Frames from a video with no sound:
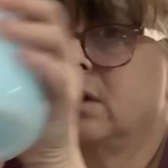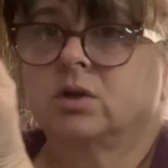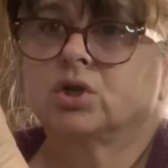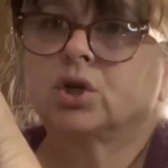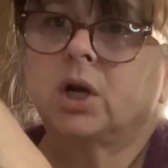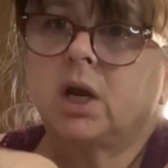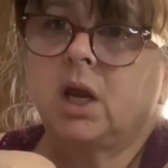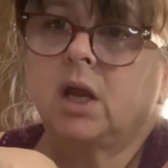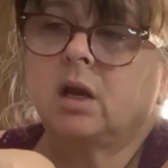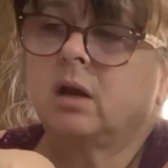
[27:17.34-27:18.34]

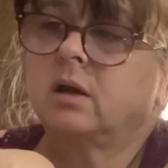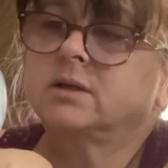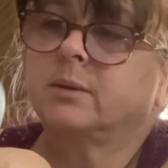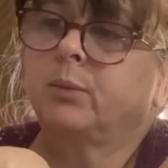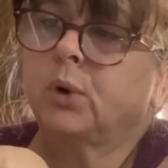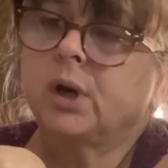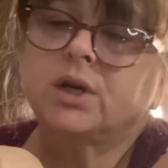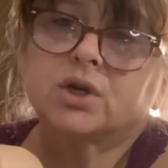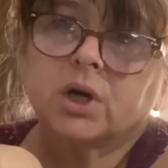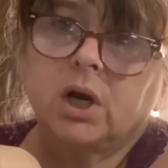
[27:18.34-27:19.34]
treating, it's a
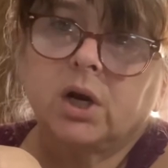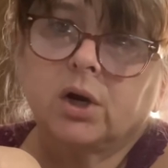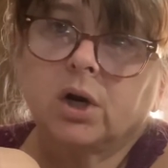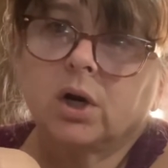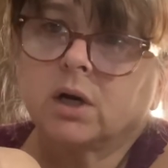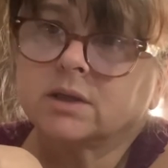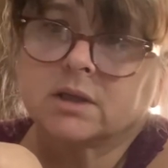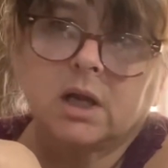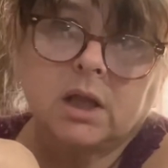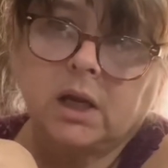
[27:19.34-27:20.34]
pre-treater, it's a
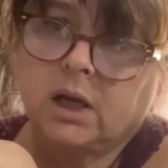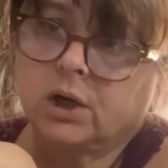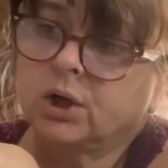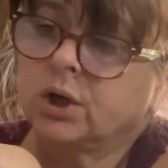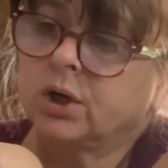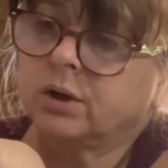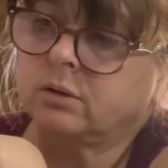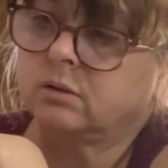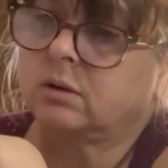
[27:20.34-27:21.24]
cleaner.